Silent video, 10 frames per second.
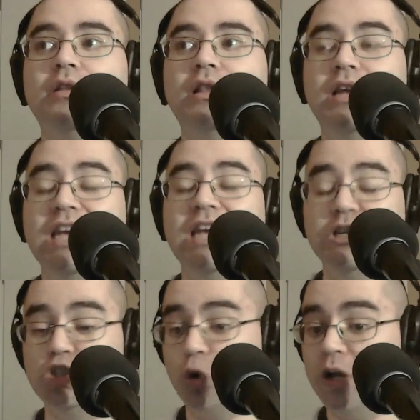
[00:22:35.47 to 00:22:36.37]

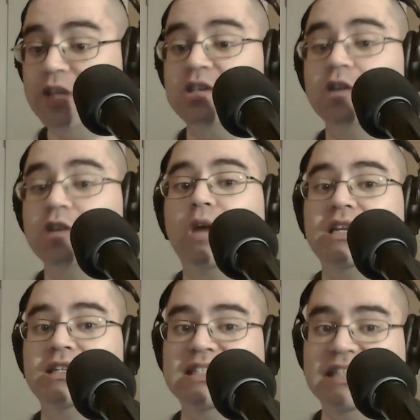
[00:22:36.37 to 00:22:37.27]
enjoys a
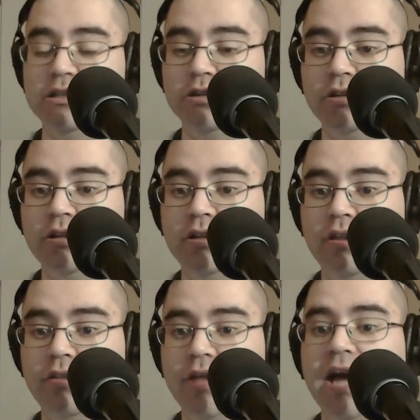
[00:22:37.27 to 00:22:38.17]
great deal
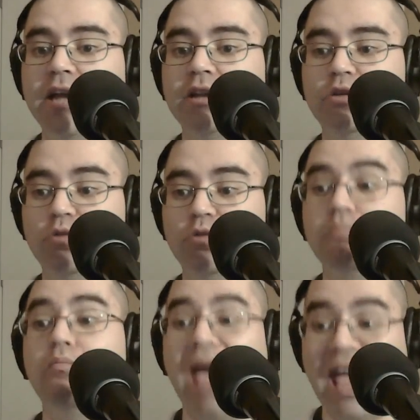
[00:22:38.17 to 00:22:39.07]
that you
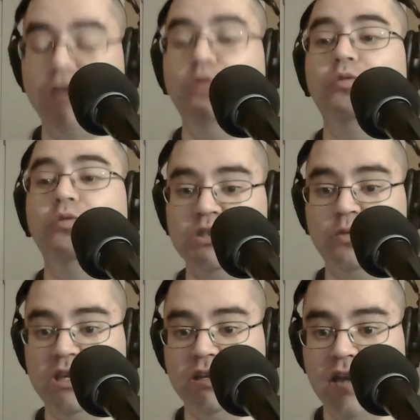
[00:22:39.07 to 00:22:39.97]
can manually
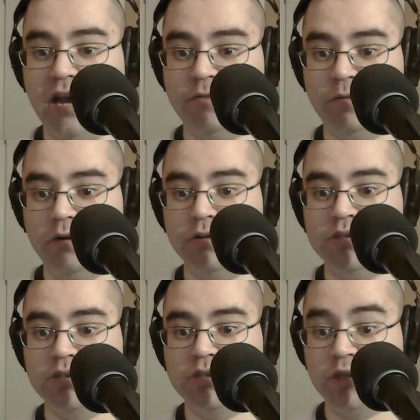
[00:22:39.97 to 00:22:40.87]
tweak it
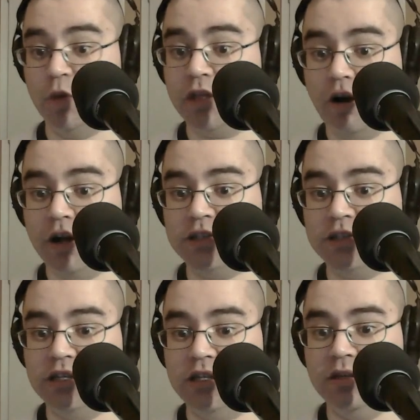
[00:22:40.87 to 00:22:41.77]
afterwards. Because with
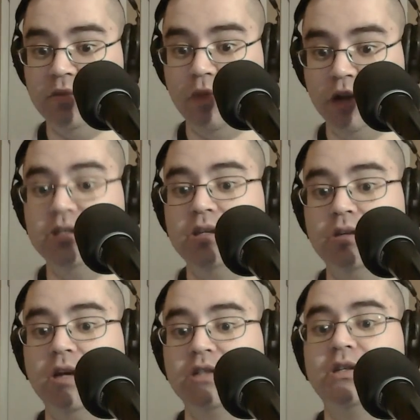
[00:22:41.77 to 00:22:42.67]
Audyssey
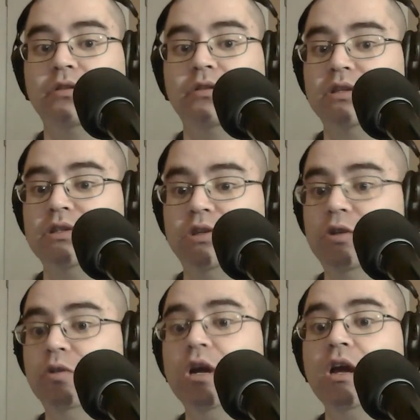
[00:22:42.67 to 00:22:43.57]

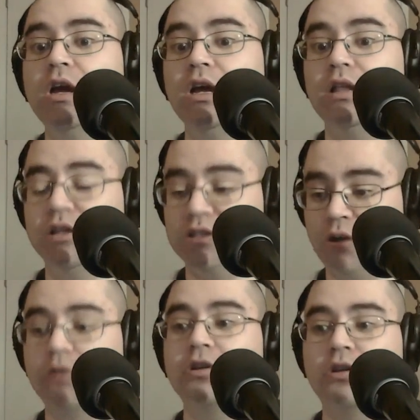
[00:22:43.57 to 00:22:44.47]
Multi-QXT32, the
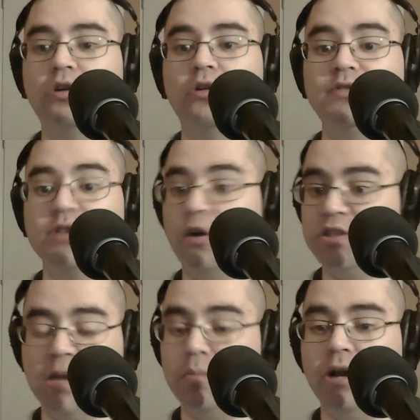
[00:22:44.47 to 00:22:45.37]
target curves are
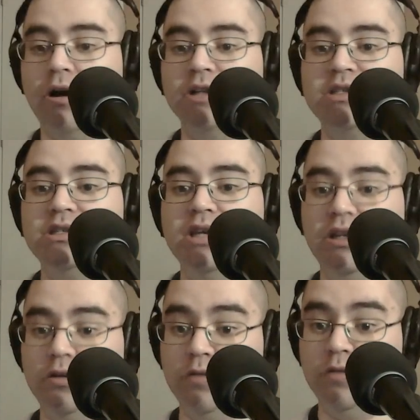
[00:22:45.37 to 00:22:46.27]
set by Audyssey
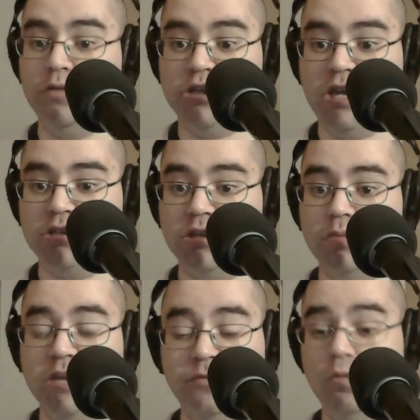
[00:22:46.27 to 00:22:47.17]
and you can't change
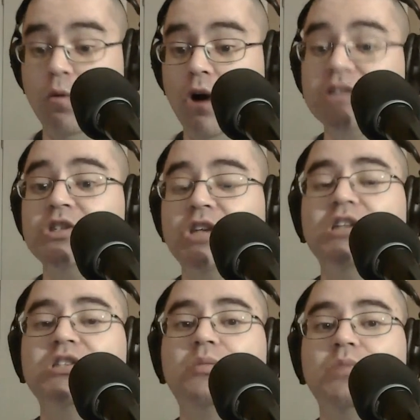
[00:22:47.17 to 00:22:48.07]
them. If you want to
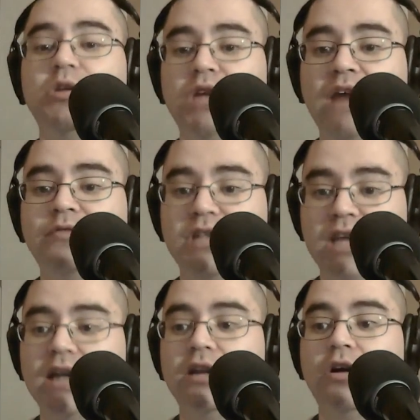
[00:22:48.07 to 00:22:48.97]
change them, you would have to
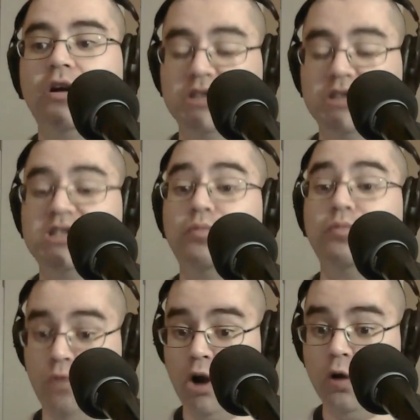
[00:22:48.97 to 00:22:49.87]
get Audyssey
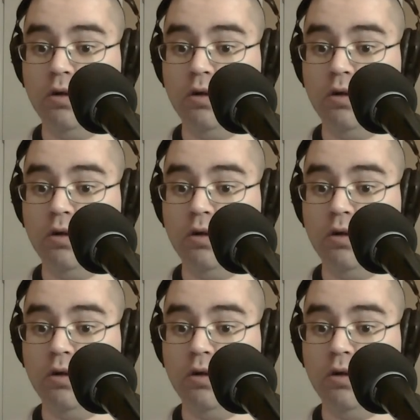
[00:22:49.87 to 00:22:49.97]
Pro,